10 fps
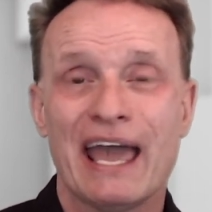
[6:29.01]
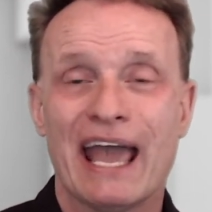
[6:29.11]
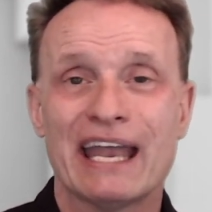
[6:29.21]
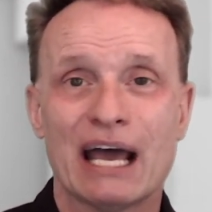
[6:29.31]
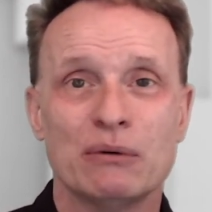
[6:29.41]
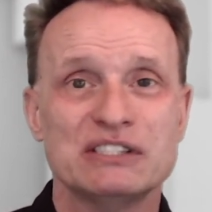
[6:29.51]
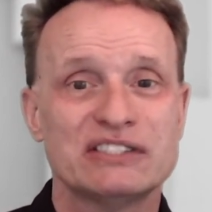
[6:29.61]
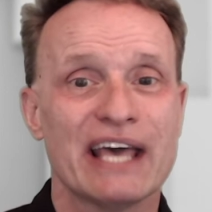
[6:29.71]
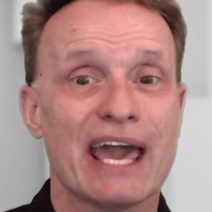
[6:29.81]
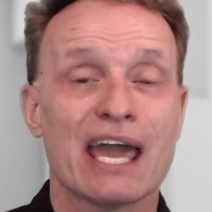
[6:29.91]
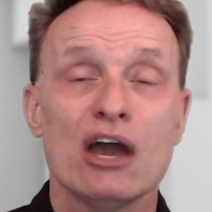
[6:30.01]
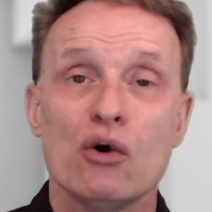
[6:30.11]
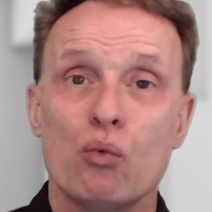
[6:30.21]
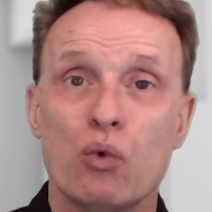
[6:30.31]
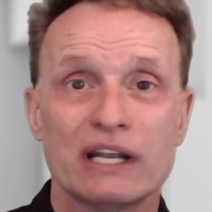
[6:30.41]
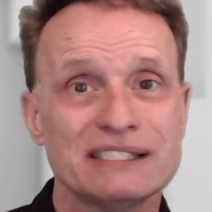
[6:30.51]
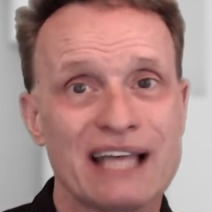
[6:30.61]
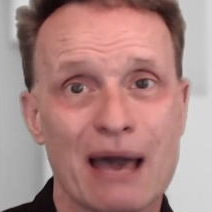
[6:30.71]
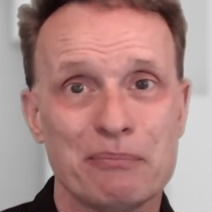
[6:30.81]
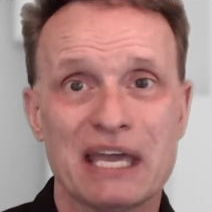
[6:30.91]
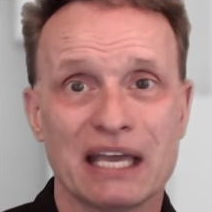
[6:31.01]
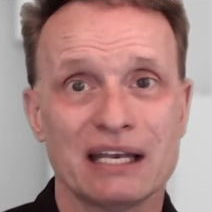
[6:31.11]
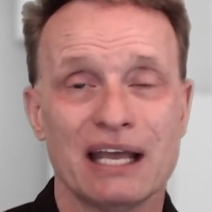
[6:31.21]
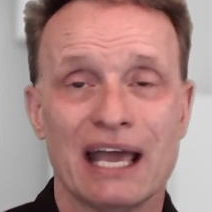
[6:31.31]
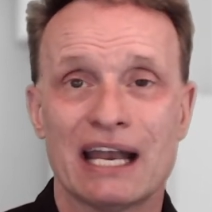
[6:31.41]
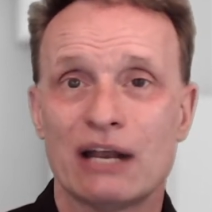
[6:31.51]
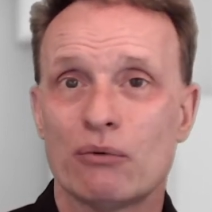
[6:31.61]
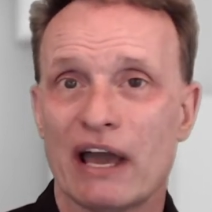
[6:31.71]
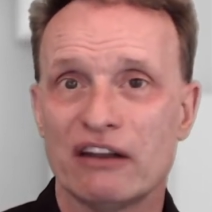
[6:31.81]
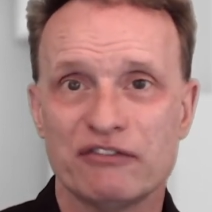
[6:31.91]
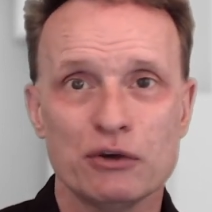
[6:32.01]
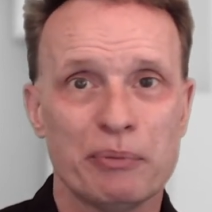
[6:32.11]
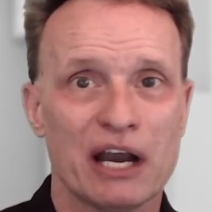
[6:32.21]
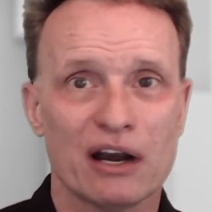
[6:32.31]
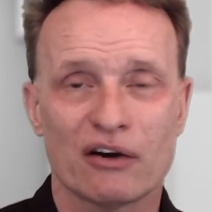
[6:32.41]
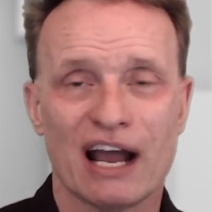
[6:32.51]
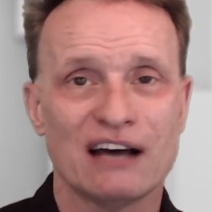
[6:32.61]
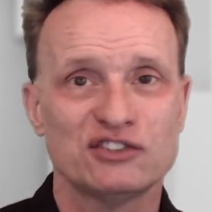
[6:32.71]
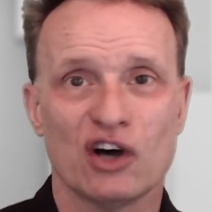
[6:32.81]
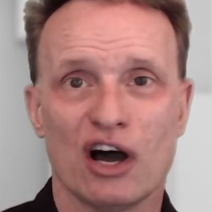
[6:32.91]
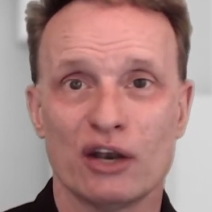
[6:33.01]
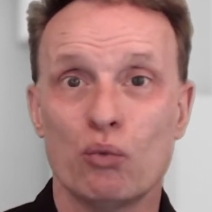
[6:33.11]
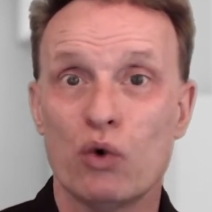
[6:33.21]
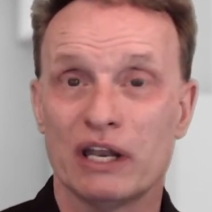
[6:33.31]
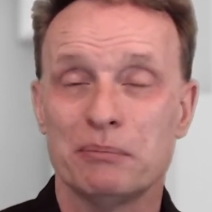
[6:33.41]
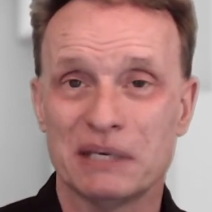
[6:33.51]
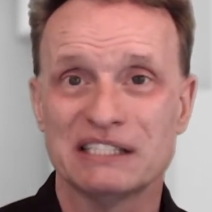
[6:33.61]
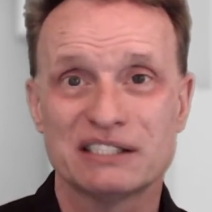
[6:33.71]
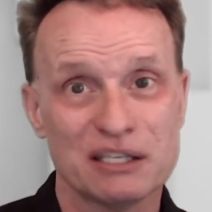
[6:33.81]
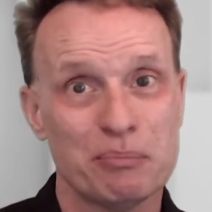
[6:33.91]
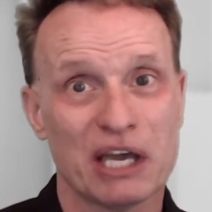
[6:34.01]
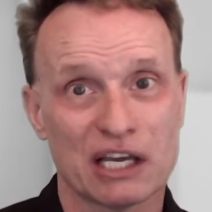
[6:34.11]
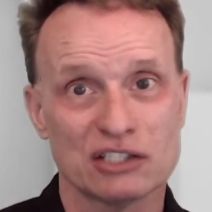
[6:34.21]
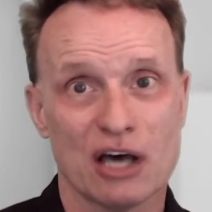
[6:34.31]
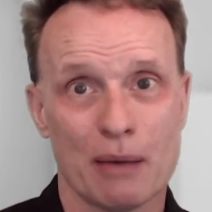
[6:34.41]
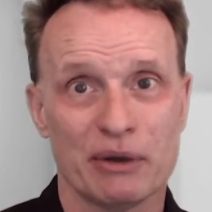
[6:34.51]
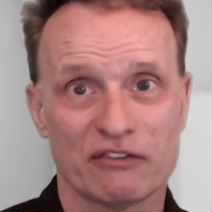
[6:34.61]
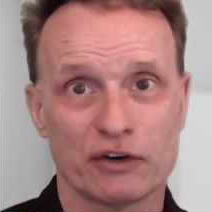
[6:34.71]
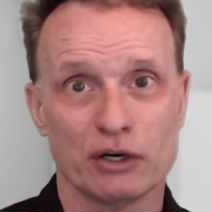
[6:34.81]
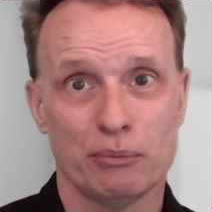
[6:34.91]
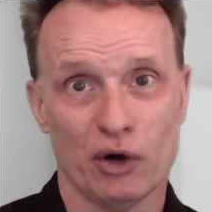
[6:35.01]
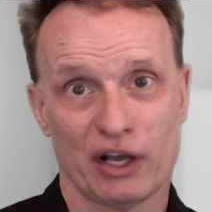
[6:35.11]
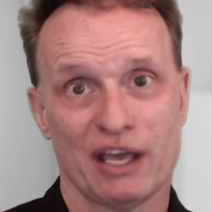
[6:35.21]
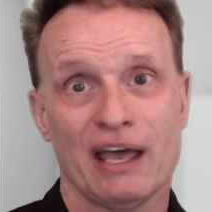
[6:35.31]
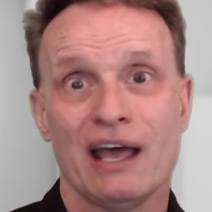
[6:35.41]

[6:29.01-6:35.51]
And I would say, what does that mean? And I'd write a few paragraphs on what it means to pick a topic for your book.